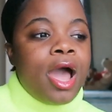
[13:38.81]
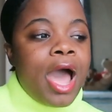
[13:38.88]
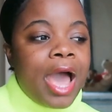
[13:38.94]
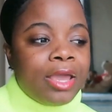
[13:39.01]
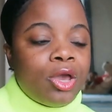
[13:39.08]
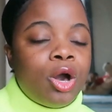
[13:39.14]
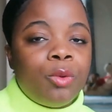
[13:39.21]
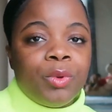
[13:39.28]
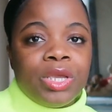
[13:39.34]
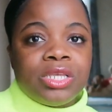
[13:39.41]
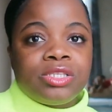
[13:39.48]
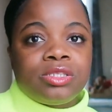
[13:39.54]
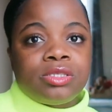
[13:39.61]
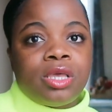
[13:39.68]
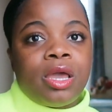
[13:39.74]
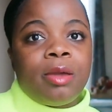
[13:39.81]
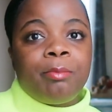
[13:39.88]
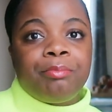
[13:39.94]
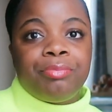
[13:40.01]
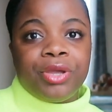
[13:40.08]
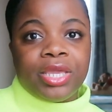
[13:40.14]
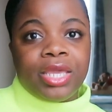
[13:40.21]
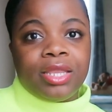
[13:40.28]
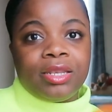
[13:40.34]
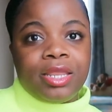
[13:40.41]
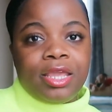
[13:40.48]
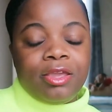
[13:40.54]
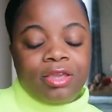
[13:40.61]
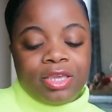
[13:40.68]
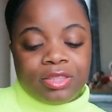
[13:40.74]
I always bring
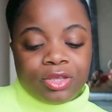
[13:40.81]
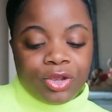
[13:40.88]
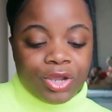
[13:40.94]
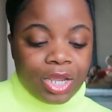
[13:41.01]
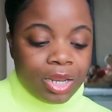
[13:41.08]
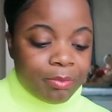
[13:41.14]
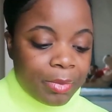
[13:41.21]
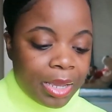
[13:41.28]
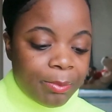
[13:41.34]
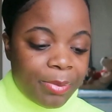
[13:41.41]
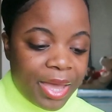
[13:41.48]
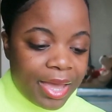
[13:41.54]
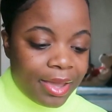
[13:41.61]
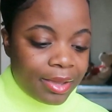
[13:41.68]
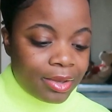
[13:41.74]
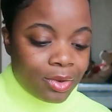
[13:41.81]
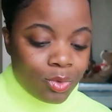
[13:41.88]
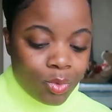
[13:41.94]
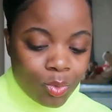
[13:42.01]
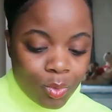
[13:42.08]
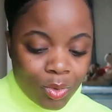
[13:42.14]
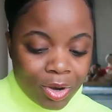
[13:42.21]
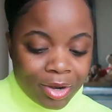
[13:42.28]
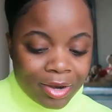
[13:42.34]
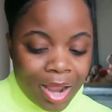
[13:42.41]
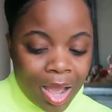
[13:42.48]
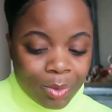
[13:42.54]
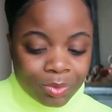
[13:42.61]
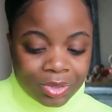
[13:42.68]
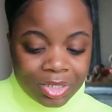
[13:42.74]
it either in my bag or
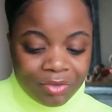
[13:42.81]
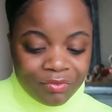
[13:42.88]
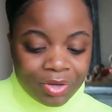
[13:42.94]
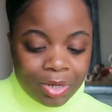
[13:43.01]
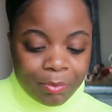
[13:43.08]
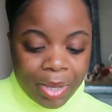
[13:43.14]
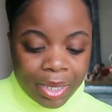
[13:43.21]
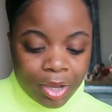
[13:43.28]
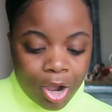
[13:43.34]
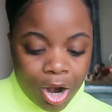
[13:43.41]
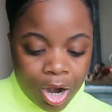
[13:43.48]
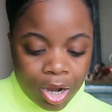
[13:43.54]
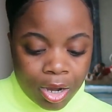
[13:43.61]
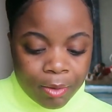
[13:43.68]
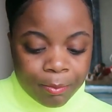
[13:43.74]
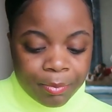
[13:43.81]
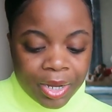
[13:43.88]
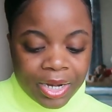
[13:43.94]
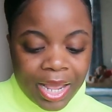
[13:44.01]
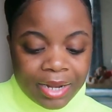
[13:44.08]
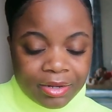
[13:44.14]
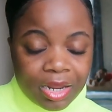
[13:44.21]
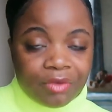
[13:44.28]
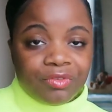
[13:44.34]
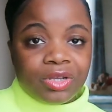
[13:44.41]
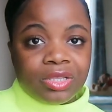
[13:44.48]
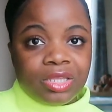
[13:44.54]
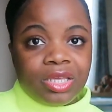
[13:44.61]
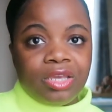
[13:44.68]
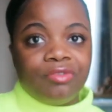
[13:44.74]
I would leave it in my car, but I never
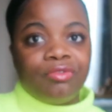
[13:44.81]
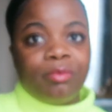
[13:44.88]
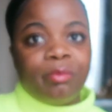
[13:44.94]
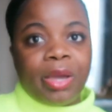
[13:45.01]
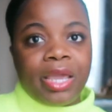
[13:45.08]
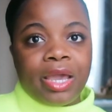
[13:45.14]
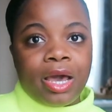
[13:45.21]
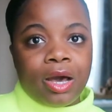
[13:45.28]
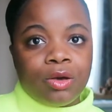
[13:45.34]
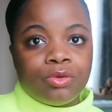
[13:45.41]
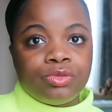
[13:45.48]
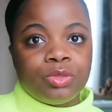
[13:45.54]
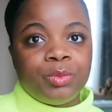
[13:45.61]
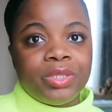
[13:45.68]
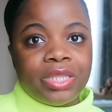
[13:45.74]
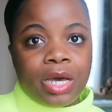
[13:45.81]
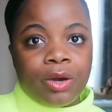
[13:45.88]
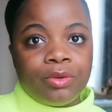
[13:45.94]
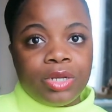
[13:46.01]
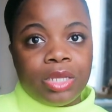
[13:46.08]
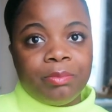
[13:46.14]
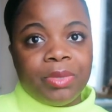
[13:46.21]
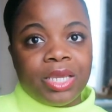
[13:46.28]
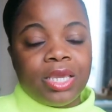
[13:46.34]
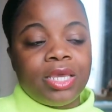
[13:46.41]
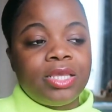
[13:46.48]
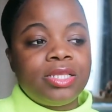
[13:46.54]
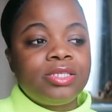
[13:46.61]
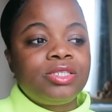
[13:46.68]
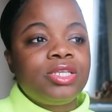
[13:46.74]
leave my house without it,
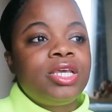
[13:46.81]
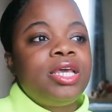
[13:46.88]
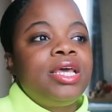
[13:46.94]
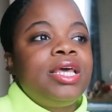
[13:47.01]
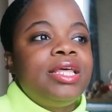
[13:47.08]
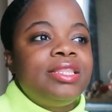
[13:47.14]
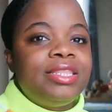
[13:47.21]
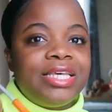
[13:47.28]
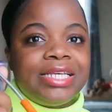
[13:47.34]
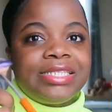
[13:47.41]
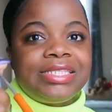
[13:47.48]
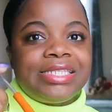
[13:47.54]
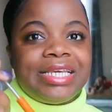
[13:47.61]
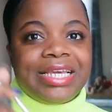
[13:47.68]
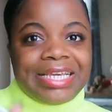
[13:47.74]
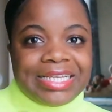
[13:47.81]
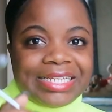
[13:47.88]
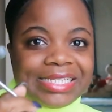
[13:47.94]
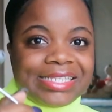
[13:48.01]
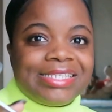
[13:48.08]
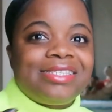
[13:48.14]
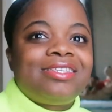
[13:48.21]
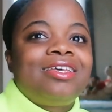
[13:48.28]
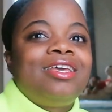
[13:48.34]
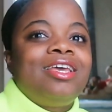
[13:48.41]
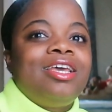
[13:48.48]
because this is